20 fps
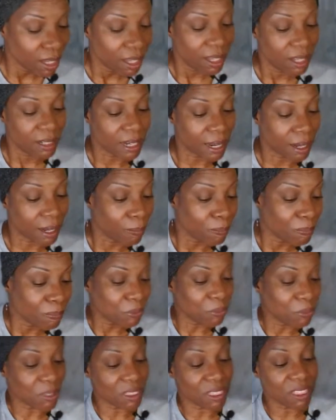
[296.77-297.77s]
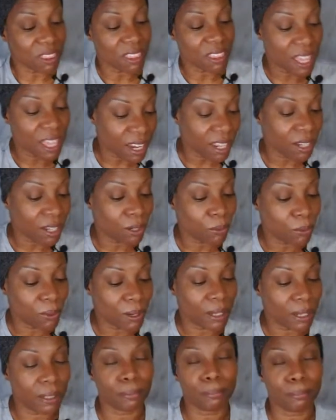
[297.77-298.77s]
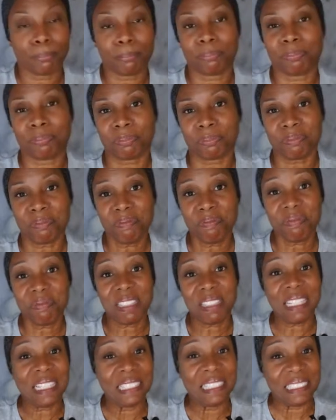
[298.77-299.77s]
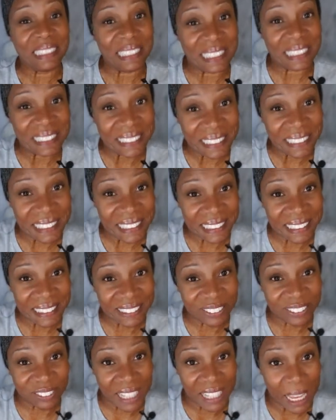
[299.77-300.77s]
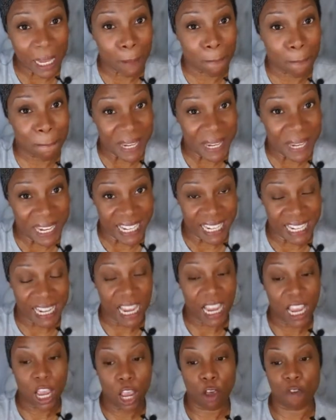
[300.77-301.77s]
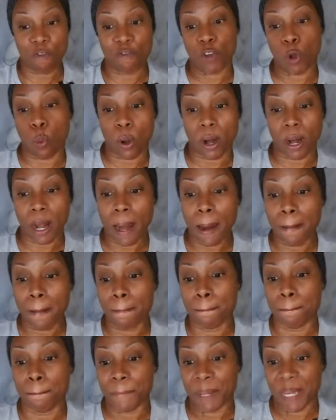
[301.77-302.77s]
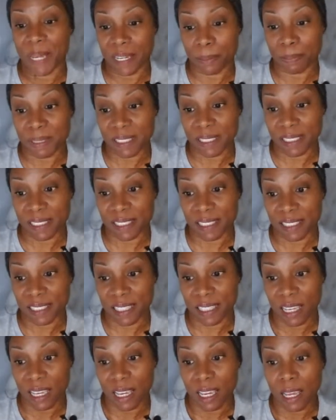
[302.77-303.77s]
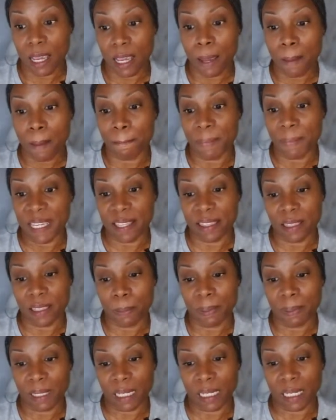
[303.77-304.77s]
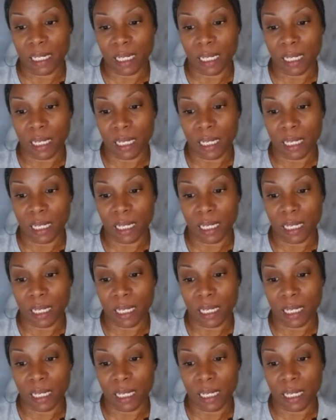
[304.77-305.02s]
Now, that out of the way, let's get into that B for B.A.M.C.I.S. Begin the planning.